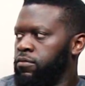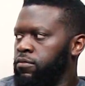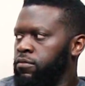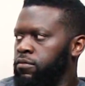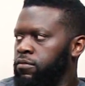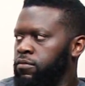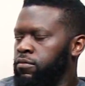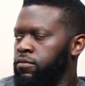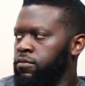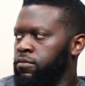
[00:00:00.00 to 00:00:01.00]

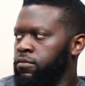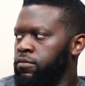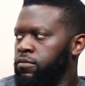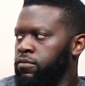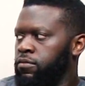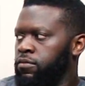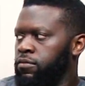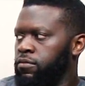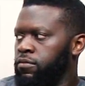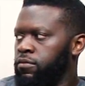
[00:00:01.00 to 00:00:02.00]

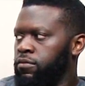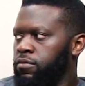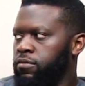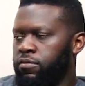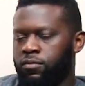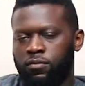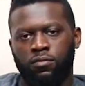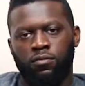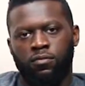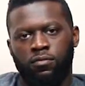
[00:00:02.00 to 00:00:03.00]

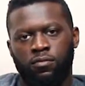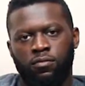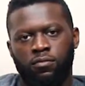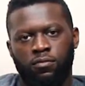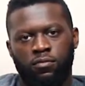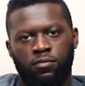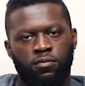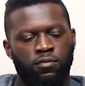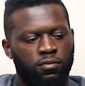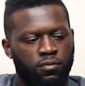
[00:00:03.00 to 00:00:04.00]

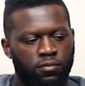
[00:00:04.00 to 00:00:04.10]
This person isn't speaking.